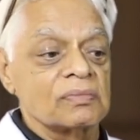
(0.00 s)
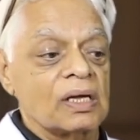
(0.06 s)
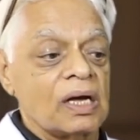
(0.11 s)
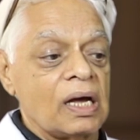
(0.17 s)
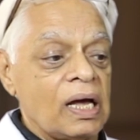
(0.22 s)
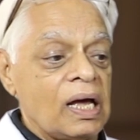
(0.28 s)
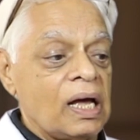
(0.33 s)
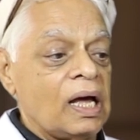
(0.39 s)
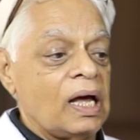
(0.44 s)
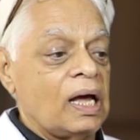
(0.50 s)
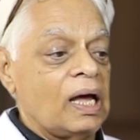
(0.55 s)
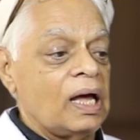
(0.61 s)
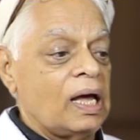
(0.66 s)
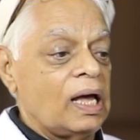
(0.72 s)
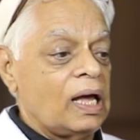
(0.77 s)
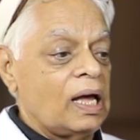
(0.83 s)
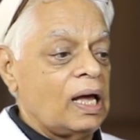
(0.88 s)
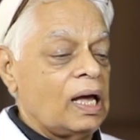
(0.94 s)

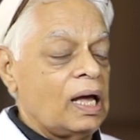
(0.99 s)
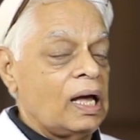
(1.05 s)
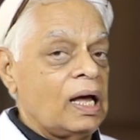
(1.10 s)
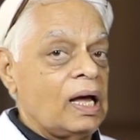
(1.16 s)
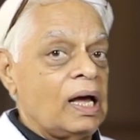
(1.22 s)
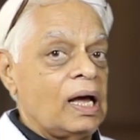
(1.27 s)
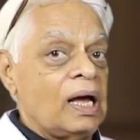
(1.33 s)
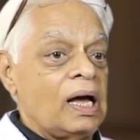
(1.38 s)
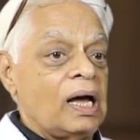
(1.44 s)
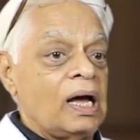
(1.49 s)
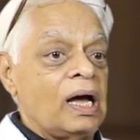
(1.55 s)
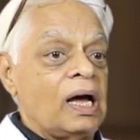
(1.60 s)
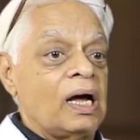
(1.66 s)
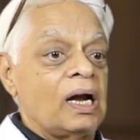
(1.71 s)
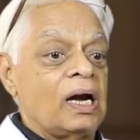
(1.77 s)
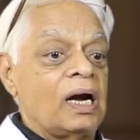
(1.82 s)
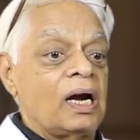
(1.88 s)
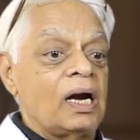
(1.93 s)

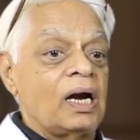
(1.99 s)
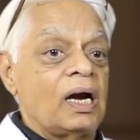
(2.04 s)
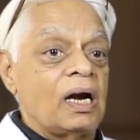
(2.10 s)
No one is speaking in this clip.